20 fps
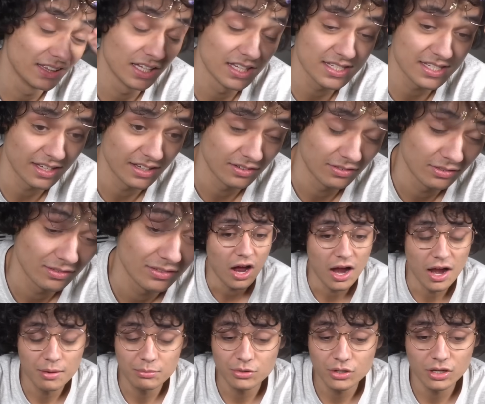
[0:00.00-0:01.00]
Listen,
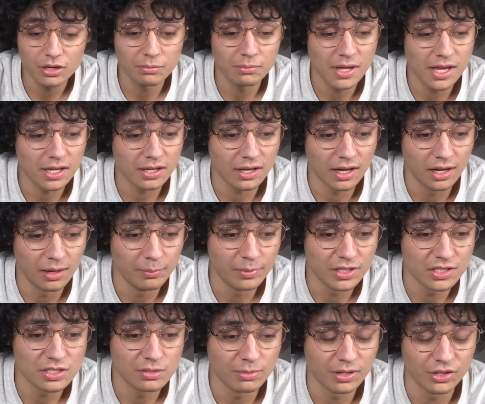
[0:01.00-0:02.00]
I'm gonna make
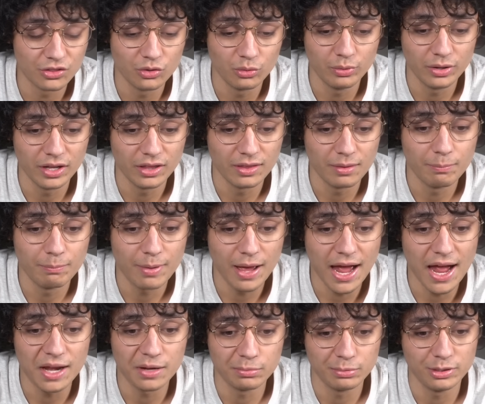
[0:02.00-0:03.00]
comments about the way that
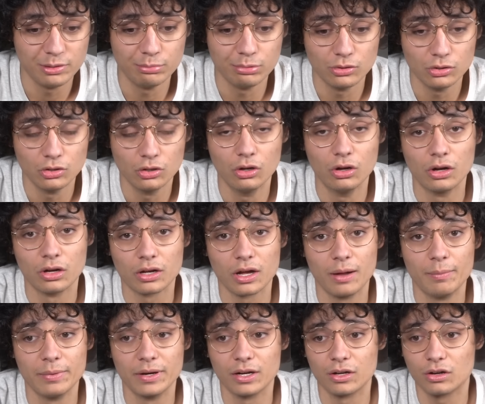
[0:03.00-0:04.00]
bad people look.
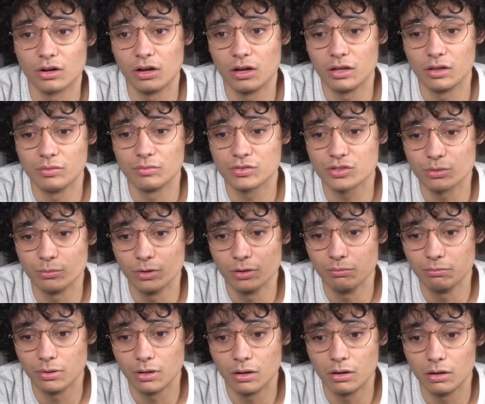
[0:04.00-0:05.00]
I'm gonna call
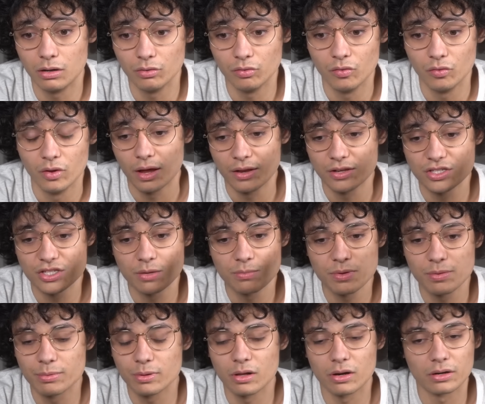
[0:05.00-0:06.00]
someone bald, and some
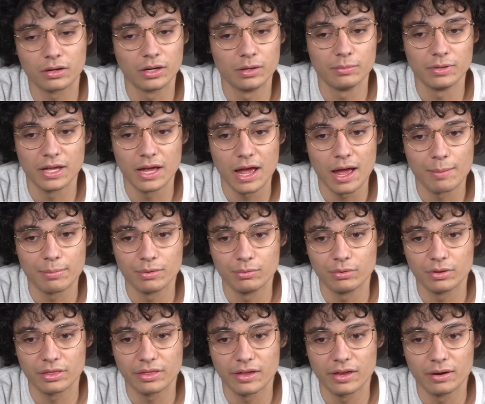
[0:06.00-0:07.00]
people aren't gonna be happy
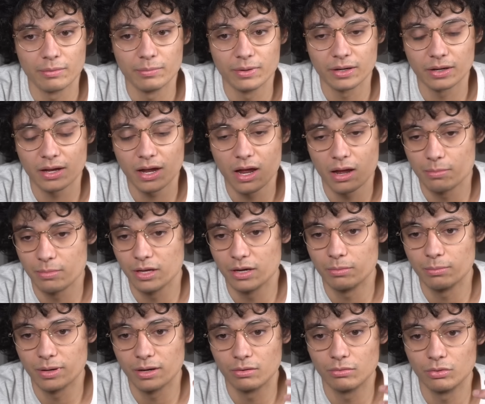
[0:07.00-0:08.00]
with that. I'm gonna comment
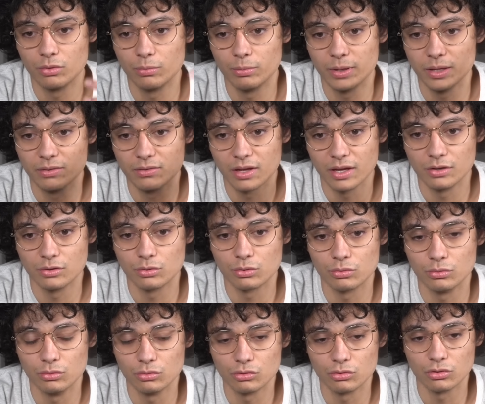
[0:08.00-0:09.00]
about the way Ted
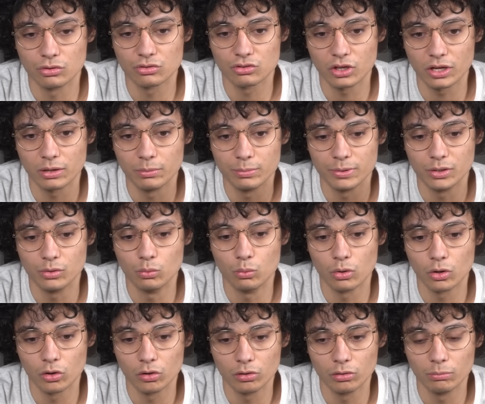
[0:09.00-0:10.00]
Cruz looks like a big
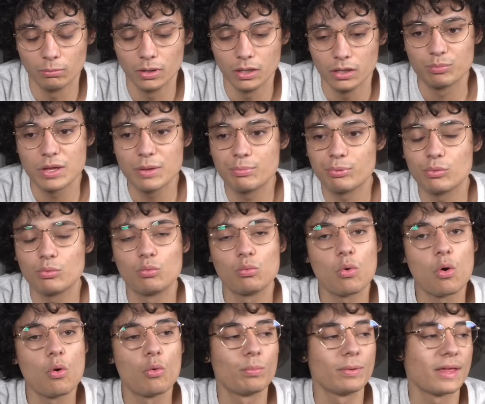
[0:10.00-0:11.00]
worm. People
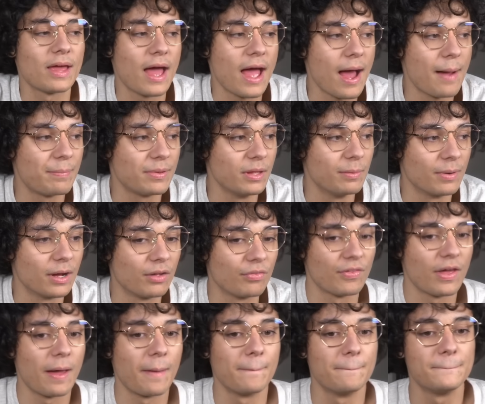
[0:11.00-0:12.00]
won't be happy about
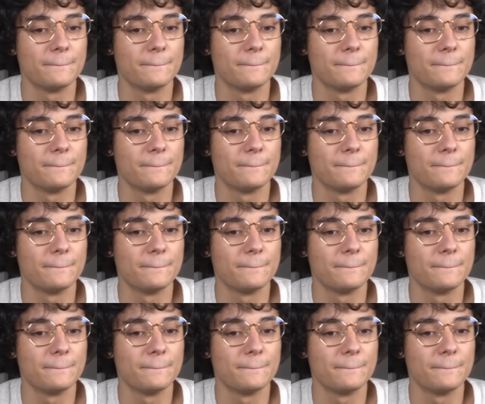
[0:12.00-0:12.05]
that.